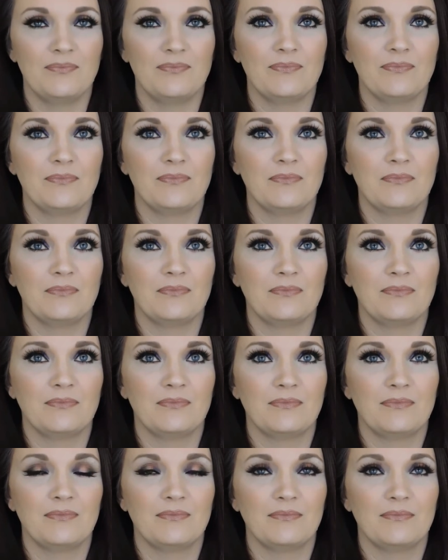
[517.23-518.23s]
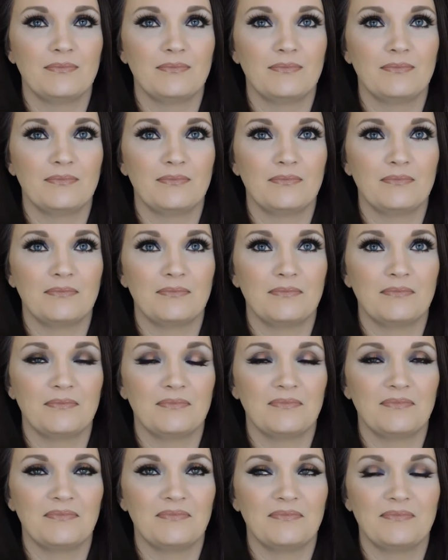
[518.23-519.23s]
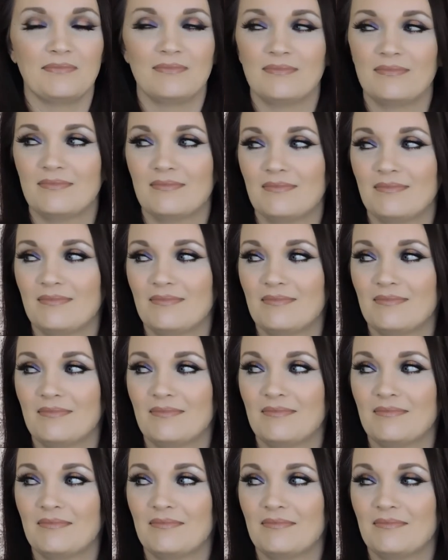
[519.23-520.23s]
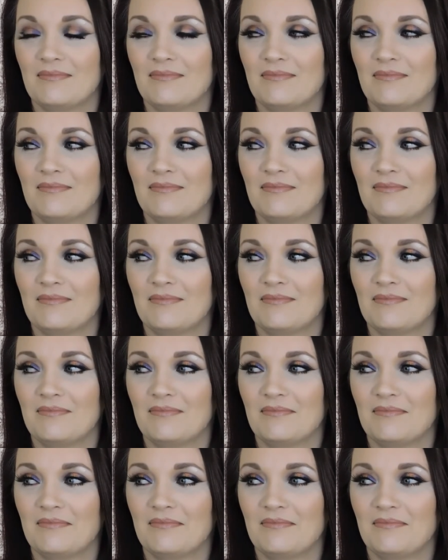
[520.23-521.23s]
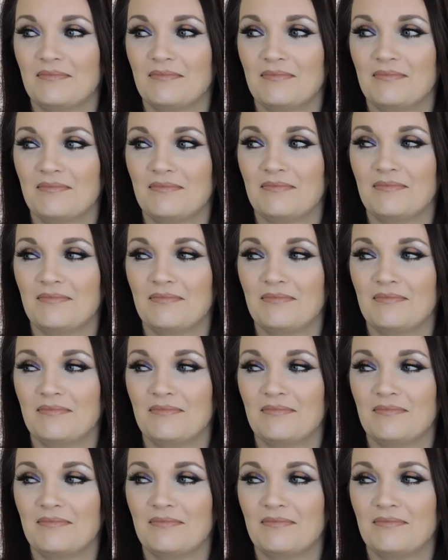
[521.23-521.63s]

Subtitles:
No one is speaking in this clip.